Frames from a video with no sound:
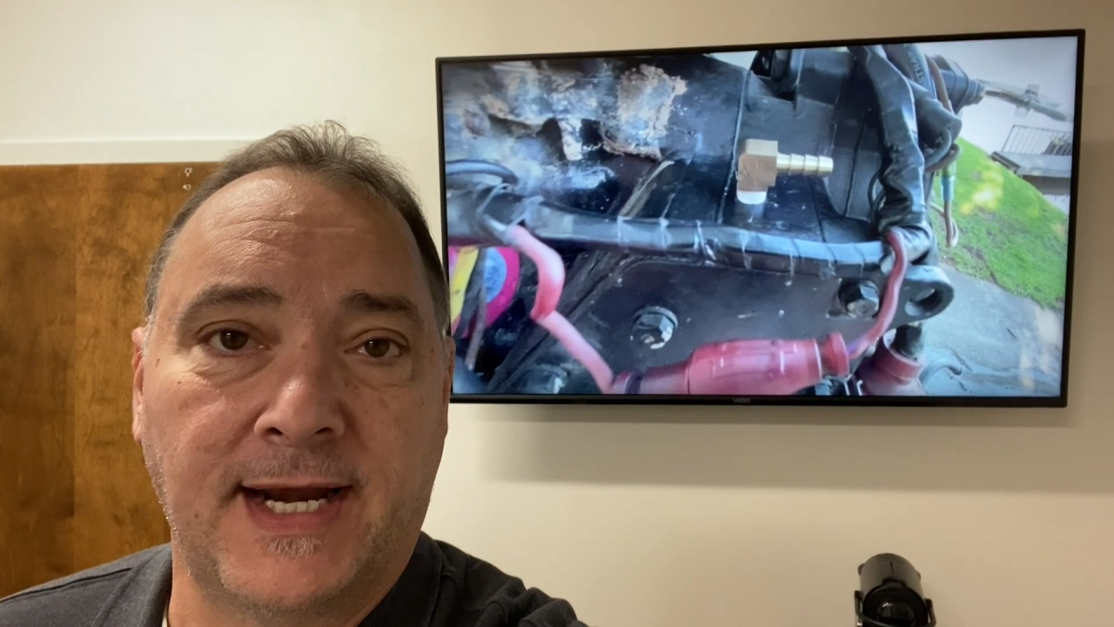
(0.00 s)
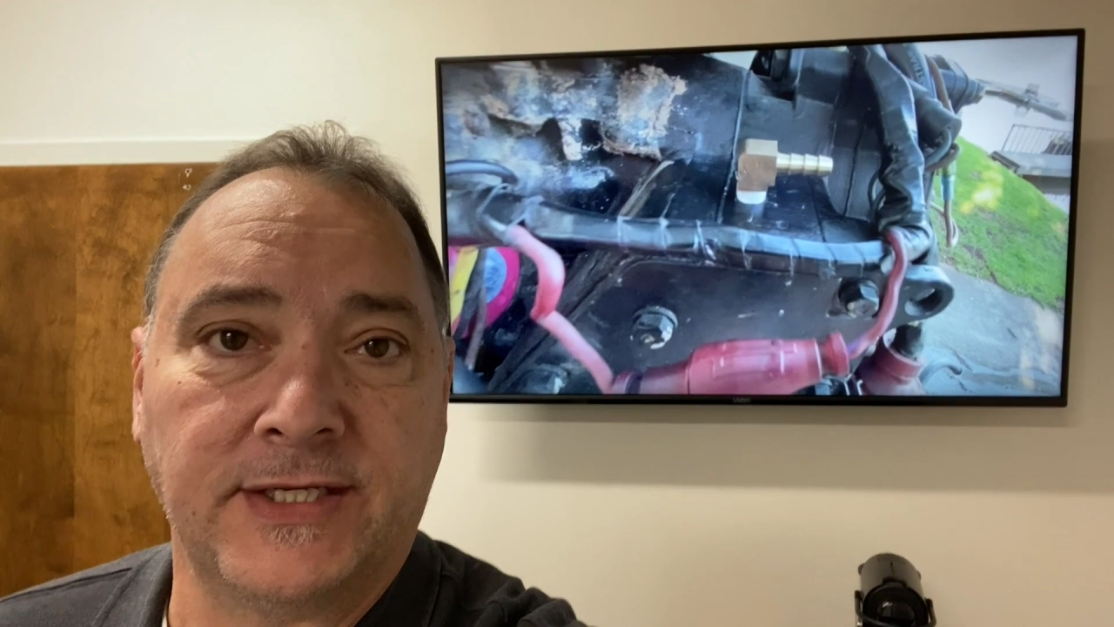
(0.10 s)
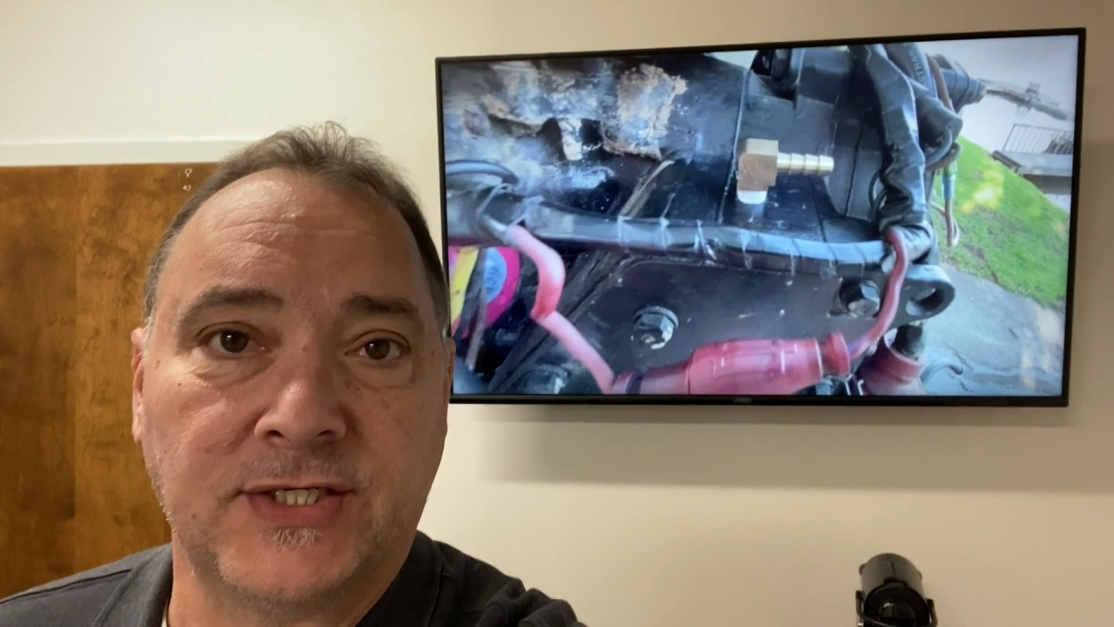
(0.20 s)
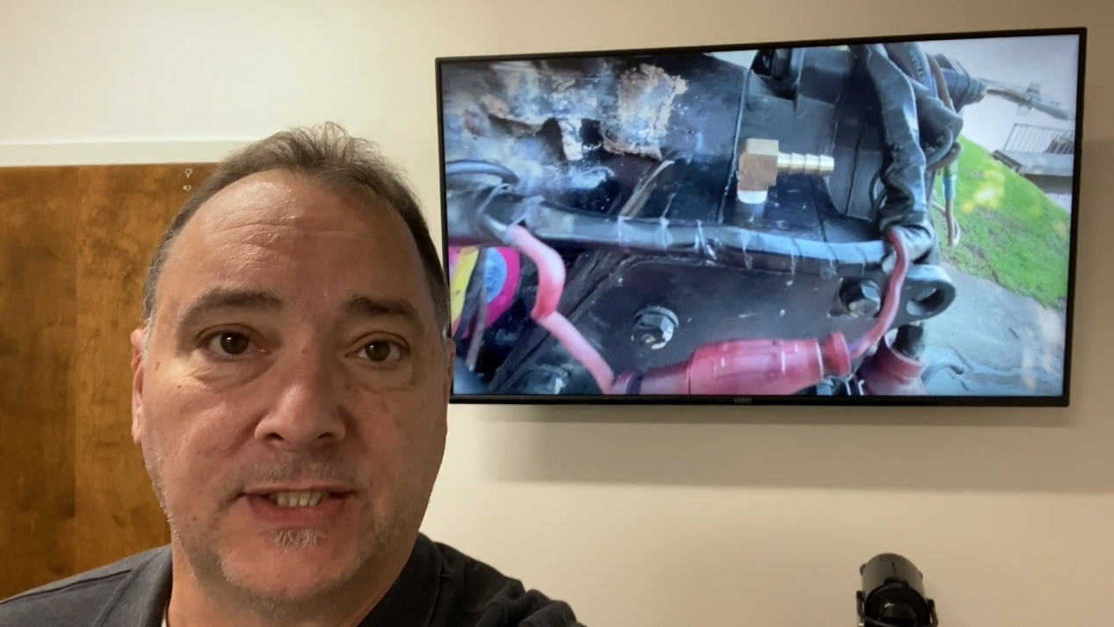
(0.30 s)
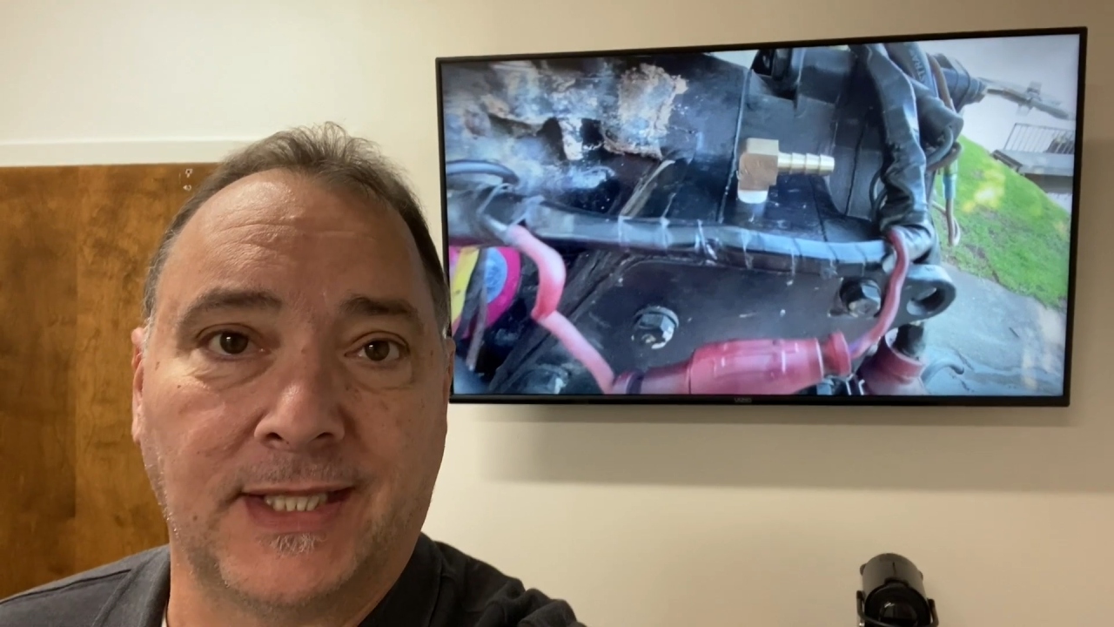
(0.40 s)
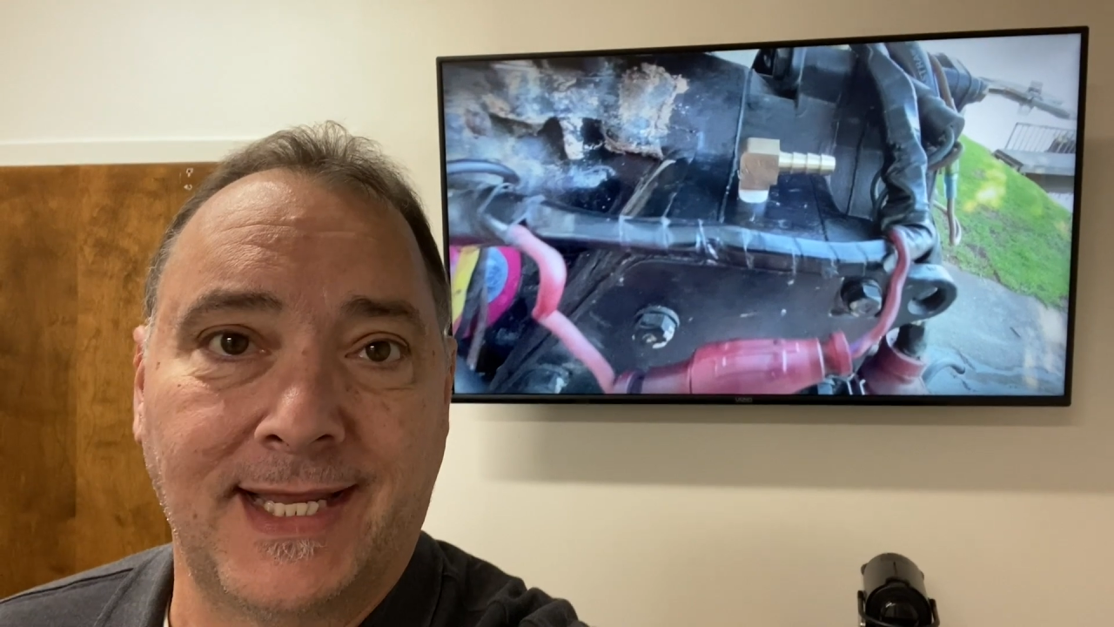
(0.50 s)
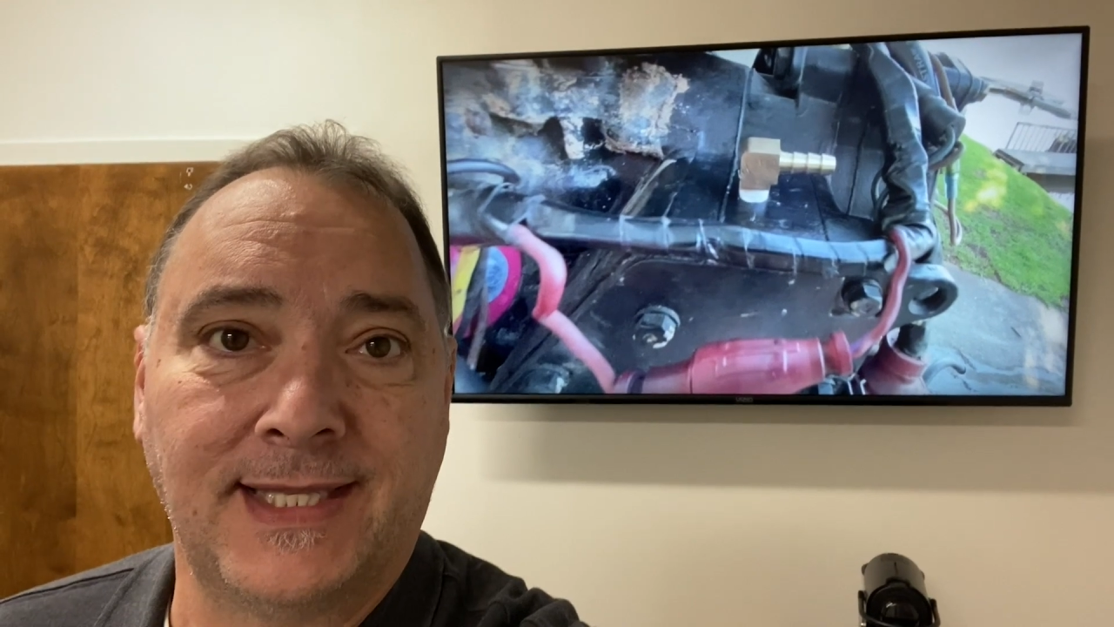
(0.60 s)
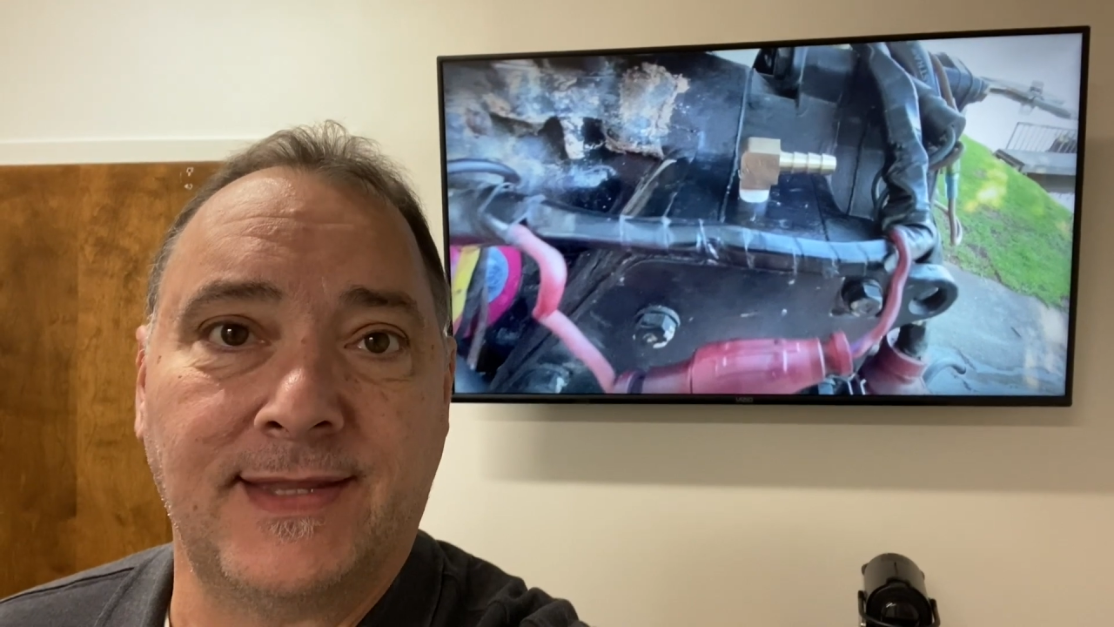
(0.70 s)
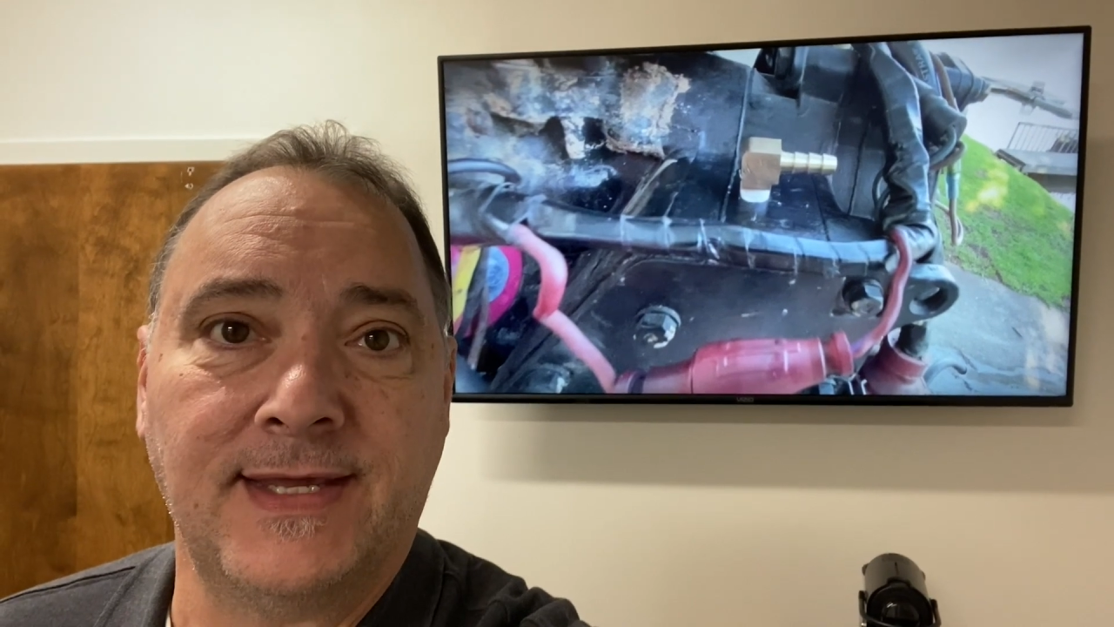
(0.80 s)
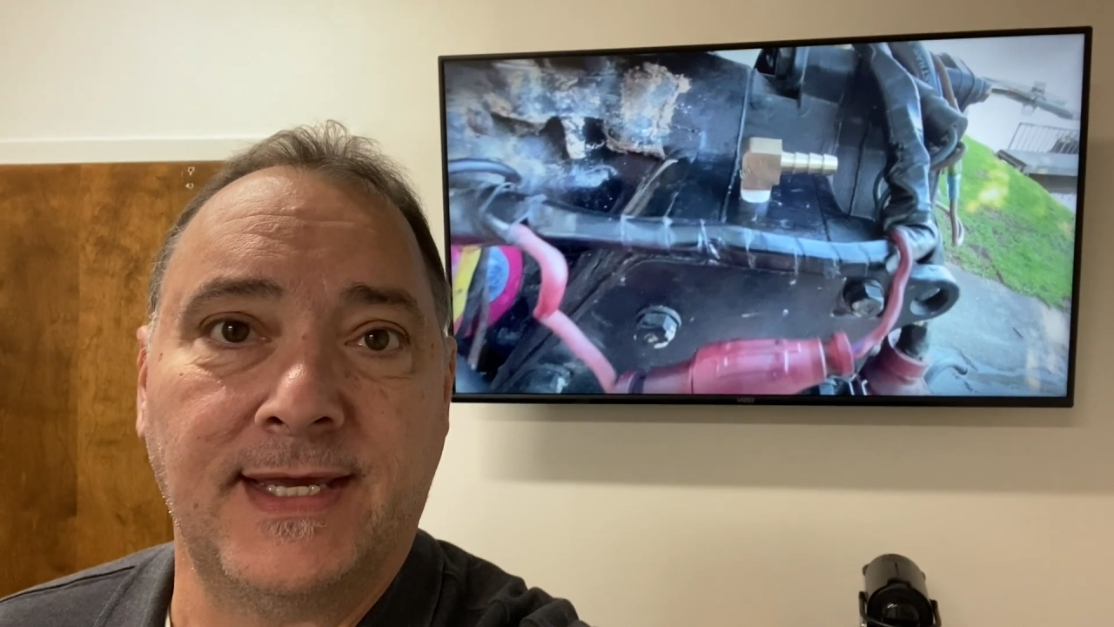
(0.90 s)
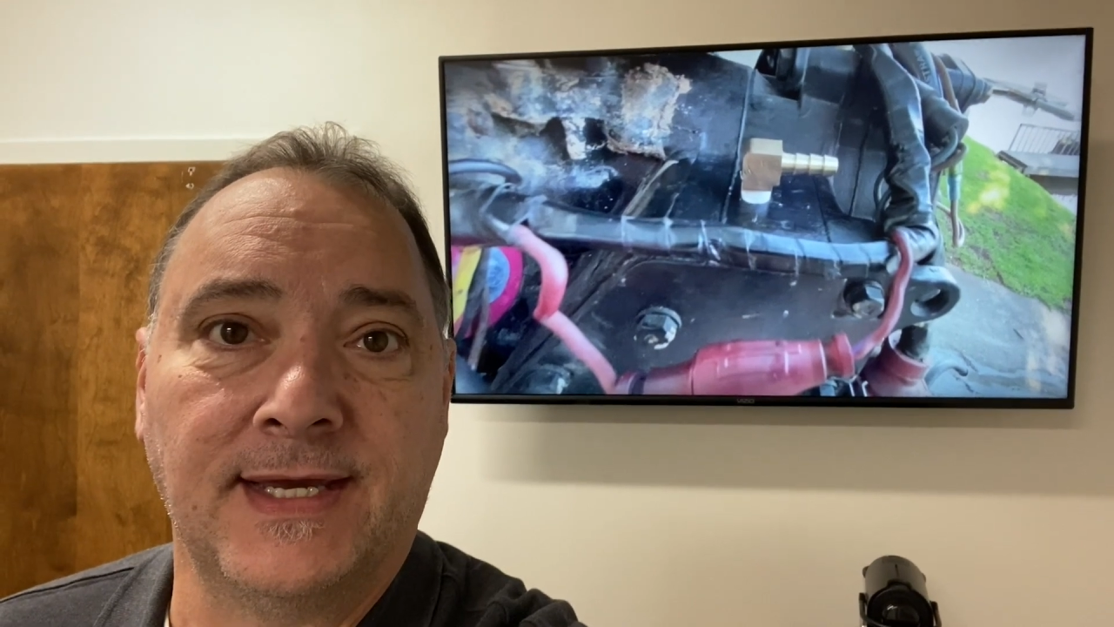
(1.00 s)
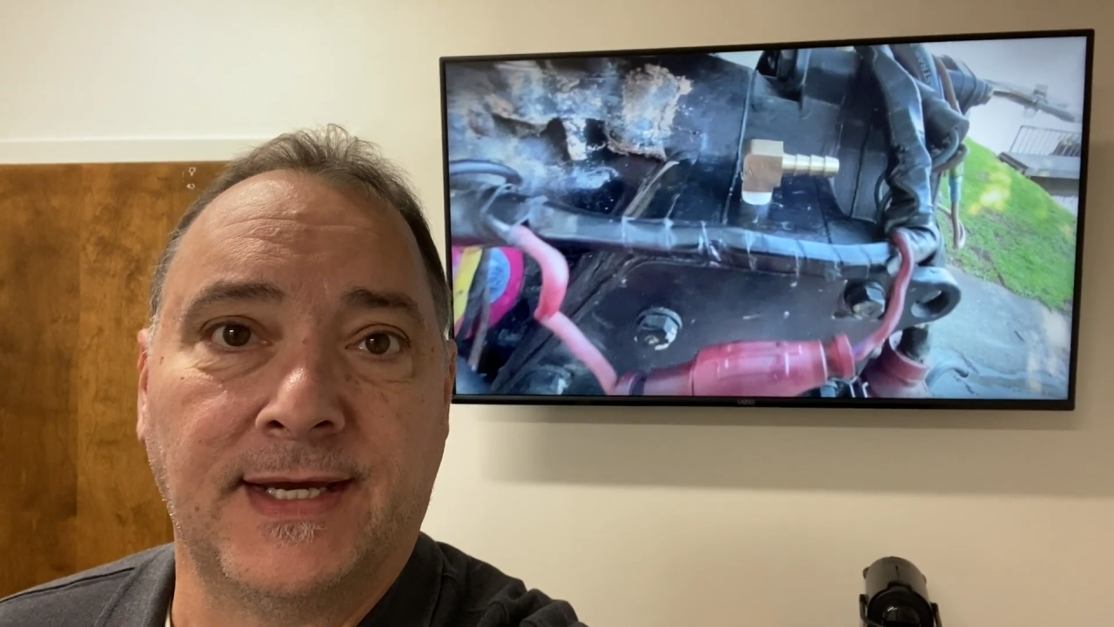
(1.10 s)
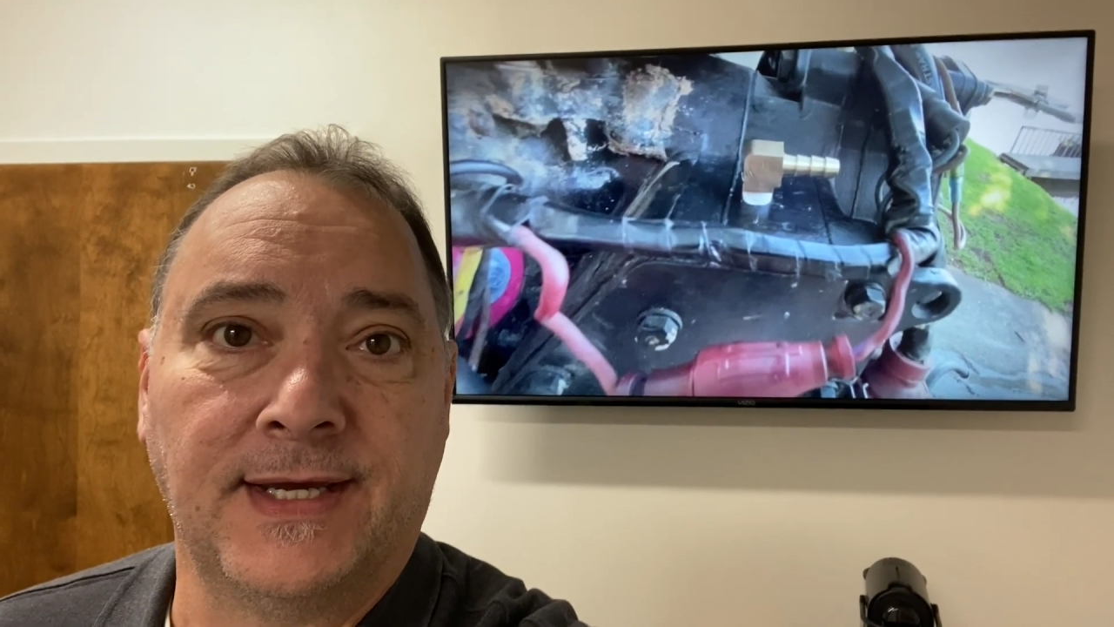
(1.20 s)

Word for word: I just let the